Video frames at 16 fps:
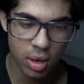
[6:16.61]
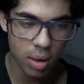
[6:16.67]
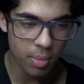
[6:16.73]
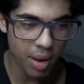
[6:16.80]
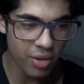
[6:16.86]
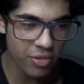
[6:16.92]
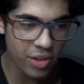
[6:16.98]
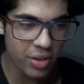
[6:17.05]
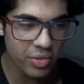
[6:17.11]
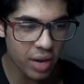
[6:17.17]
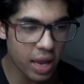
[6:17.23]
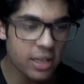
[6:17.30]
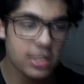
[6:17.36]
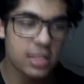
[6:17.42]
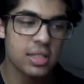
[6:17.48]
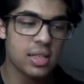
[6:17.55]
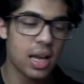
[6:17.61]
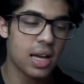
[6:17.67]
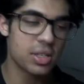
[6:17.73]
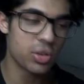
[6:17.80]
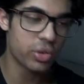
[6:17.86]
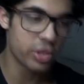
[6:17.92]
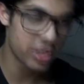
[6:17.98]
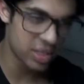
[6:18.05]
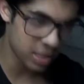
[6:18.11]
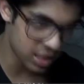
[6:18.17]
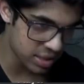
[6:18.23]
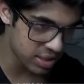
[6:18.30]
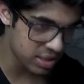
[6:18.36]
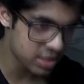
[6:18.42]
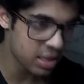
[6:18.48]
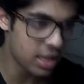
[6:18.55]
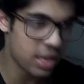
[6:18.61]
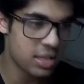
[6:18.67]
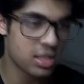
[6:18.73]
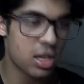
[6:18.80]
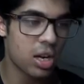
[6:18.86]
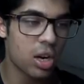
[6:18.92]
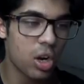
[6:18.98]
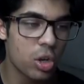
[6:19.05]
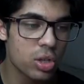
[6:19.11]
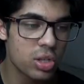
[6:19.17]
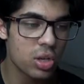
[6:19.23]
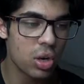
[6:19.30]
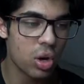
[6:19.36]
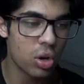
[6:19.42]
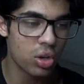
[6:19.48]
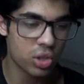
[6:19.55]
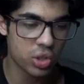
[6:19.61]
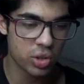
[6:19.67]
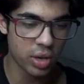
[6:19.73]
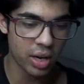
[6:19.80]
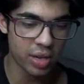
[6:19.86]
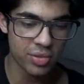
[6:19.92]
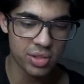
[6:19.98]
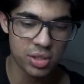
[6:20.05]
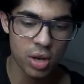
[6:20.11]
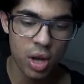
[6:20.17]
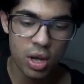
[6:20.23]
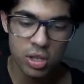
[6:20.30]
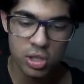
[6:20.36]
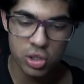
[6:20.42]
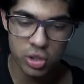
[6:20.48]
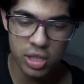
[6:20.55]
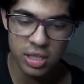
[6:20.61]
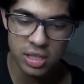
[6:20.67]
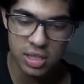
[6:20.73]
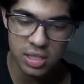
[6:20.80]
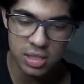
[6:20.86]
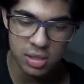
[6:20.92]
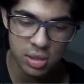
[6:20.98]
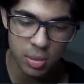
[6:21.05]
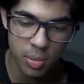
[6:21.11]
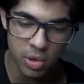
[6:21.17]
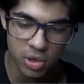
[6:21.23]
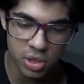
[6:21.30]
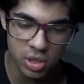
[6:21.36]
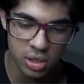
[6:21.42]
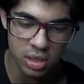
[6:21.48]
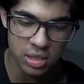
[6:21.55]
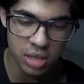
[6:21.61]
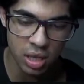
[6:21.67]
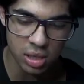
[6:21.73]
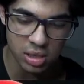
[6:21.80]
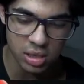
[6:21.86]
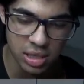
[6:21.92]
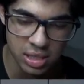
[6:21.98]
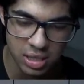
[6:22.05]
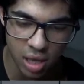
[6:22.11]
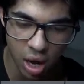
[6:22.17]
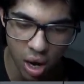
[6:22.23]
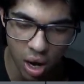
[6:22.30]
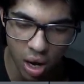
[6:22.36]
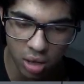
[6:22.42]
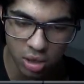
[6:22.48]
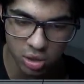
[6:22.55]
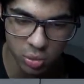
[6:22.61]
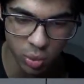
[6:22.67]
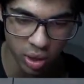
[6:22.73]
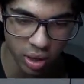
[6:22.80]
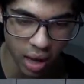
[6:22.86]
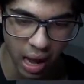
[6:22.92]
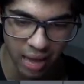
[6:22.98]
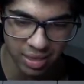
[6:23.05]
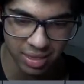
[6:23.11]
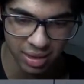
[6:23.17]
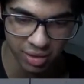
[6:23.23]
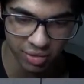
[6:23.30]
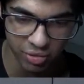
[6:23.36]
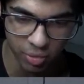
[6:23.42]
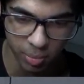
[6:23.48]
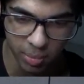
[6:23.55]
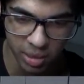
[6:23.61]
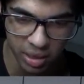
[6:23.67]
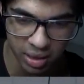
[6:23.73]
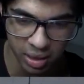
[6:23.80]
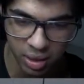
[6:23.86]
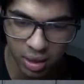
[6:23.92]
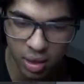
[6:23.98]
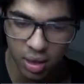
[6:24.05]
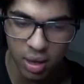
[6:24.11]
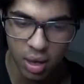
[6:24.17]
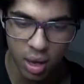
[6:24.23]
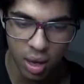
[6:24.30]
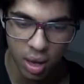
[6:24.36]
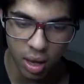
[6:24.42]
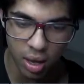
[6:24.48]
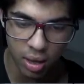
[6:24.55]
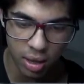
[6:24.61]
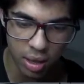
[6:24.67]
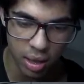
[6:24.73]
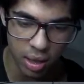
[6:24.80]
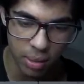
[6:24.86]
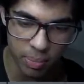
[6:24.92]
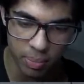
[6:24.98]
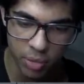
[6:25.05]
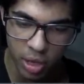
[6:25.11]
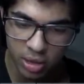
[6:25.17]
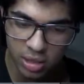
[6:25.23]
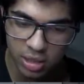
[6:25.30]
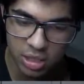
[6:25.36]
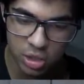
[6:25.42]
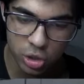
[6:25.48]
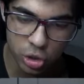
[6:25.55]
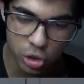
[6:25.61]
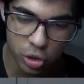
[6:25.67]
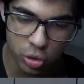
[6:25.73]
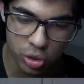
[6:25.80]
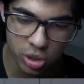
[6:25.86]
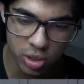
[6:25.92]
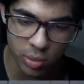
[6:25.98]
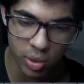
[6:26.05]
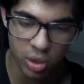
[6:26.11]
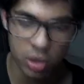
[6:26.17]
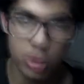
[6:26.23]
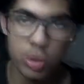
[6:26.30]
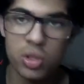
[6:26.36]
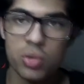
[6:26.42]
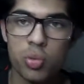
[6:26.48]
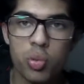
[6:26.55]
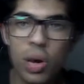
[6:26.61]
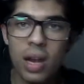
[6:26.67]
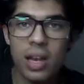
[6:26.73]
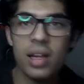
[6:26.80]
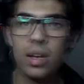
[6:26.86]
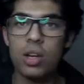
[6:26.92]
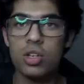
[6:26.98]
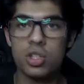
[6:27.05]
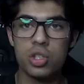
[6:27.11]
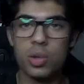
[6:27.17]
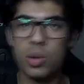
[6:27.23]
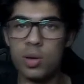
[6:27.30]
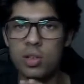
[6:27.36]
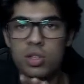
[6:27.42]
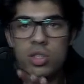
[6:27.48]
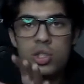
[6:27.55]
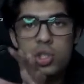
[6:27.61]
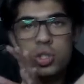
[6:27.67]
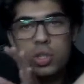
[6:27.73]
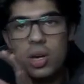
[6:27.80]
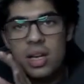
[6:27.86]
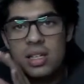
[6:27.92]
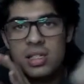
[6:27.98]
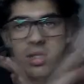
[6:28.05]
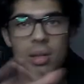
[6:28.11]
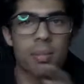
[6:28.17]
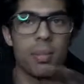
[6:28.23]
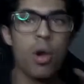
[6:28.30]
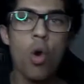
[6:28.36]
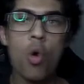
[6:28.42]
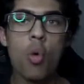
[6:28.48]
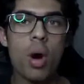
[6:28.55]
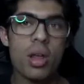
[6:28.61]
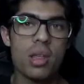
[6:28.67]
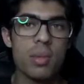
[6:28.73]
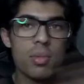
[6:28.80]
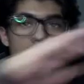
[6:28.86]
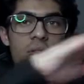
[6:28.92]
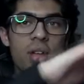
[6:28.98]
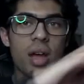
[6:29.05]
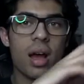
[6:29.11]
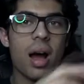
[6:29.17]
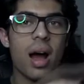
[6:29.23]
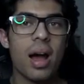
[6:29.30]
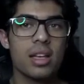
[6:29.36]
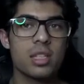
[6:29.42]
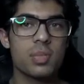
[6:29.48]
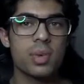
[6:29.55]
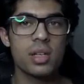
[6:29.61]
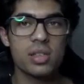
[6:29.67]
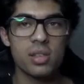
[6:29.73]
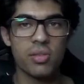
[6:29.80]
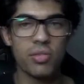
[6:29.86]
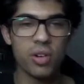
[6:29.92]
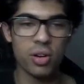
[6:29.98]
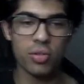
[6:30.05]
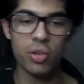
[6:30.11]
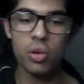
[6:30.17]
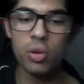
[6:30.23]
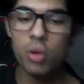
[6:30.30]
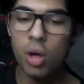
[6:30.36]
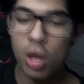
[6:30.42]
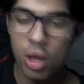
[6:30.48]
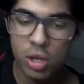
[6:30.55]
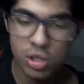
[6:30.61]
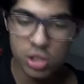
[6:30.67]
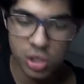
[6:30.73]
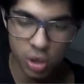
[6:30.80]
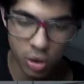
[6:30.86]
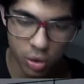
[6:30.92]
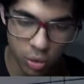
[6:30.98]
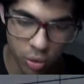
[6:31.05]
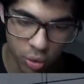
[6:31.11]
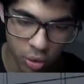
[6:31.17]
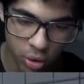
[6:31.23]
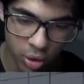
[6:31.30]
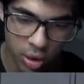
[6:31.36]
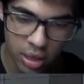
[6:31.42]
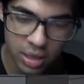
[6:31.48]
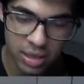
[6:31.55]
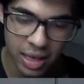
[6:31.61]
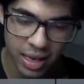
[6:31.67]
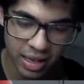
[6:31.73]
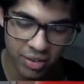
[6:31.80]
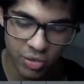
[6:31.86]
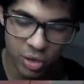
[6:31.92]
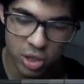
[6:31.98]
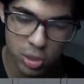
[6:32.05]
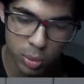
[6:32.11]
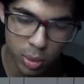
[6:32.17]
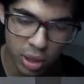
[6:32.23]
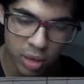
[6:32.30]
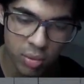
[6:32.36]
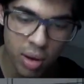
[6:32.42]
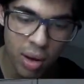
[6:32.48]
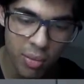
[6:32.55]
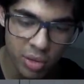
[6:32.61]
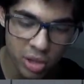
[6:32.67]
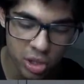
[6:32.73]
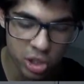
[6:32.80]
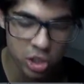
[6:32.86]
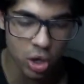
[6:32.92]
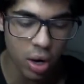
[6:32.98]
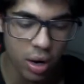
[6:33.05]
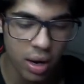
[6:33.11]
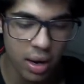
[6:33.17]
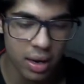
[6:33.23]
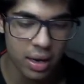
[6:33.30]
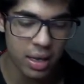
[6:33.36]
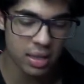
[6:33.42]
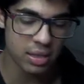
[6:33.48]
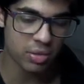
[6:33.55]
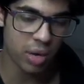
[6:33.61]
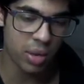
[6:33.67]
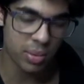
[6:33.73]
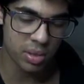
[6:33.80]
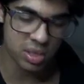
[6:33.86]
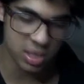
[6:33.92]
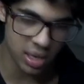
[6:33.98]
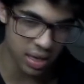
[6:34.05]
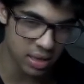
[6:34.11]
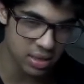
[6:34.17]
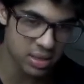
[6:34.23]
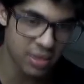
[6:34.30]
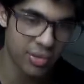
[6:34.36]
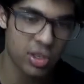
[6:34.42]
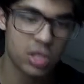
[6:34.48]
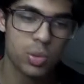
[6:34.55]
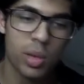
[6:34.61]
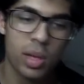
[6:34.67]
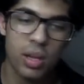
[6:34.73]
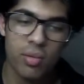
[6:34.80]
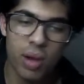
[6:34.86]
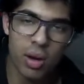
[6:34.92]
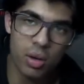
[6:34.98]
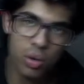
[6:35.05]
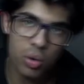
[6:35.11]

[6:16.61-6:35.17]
My favorite exercise on this list is close long strafes. So this is the hardest one, I think, for me. This is to shoot someone who is really close to you and trace them while they're moving at high speeds in front of you. So like if you're swinging around with a shotgun in Rainbow Six, if you're swinging around a